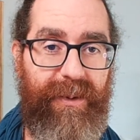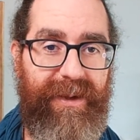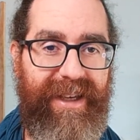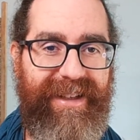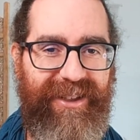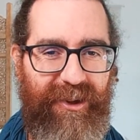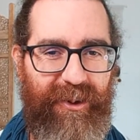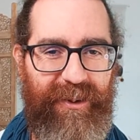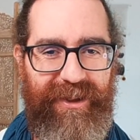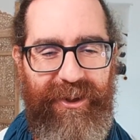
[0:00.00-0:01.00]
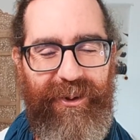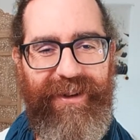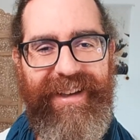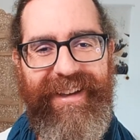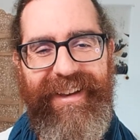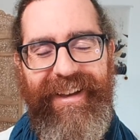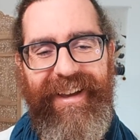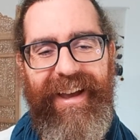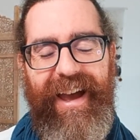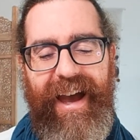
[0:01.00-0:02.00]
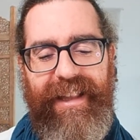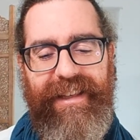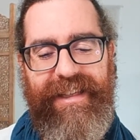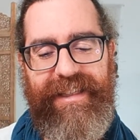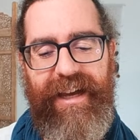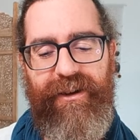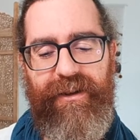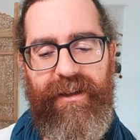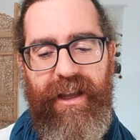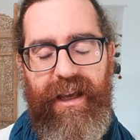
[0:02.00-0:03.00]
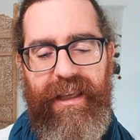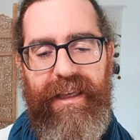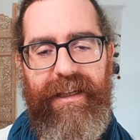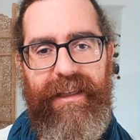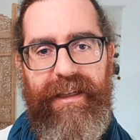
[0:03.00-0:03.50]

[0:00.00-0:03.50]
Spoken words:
yeah, you. And the sound you,